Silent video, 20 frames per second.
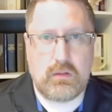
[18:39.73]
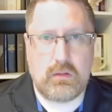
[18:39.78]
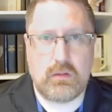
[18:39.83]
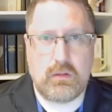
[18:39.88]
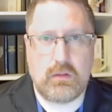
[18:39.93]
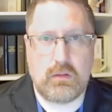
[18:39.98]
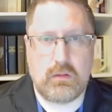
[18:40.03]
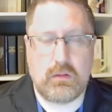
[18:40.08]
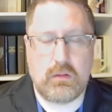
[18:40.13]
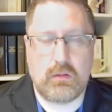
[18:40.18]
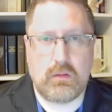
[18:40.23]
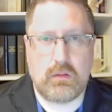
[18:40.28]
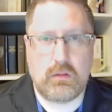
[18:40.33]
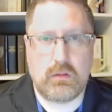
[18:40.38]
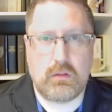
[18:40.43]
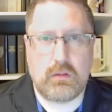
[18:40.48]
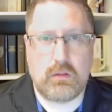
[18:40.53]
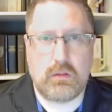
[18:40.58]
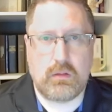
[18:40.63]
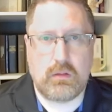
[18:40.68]

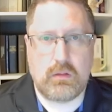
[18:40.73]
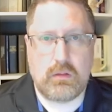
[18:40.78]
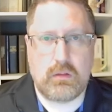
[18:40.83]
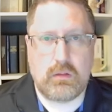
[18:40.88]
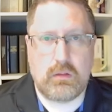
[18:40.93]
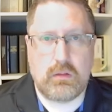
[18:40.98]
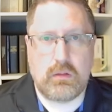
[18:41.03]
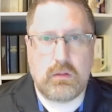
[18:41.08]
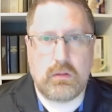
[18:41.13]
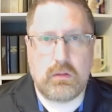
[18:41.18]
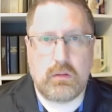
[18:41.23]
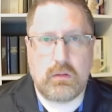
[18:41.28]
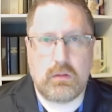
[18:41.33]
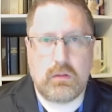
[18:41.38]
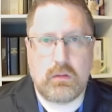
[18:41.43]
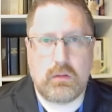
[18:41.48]
(silence)